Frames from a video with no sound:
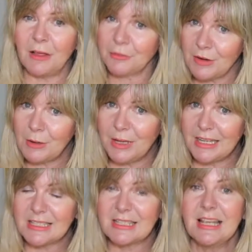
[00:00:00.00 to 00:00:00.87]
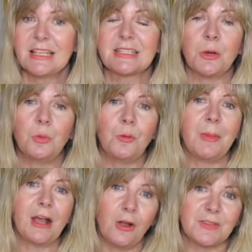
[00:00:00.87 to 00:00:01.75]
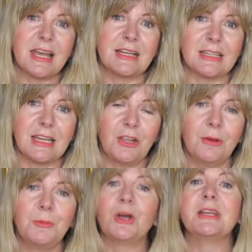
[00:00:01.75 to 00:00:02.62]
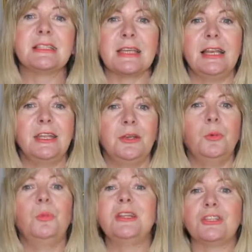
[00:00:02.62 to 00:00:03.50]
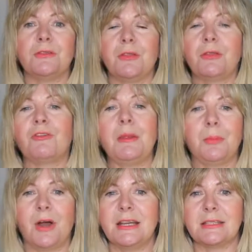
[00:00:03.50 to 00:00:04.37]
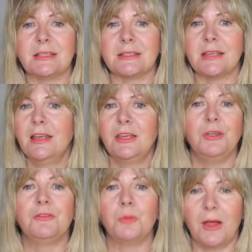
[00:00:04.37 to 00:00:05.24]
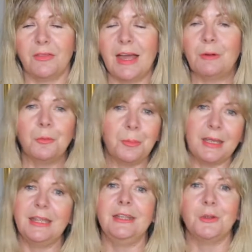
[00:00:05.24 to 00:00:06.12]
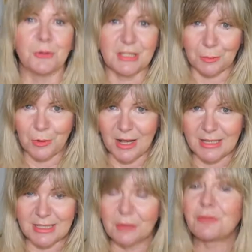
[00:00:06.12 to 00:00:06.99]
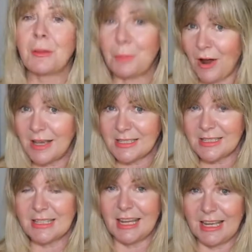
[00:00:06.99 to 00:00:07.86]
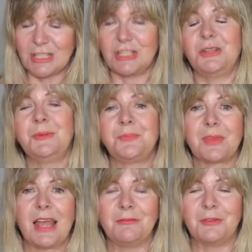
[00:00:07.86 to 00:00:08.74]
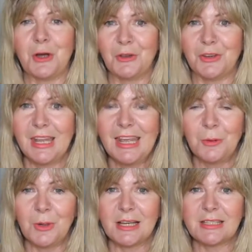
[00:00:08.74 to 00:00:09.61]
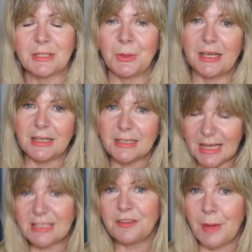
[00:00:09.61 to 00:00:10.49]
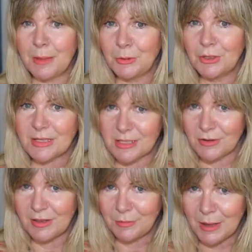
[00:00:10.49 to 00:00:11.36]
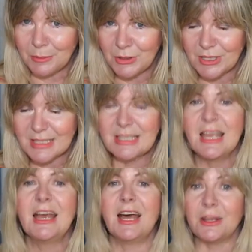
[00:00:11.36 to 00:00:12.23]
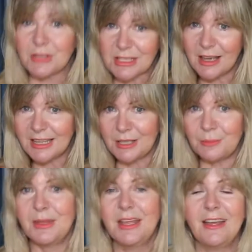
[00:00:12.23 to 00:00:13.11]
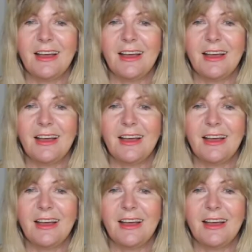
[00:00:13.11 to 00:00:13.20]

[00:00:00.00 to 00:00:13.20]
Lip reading: out three winners. So we'll be contacting you. I'm not going to tell you which of the three prizes you've won. That will be your surprise. The three prizes, in case you have forgotten, were to win a set of my books, three of my books, and I'll sign them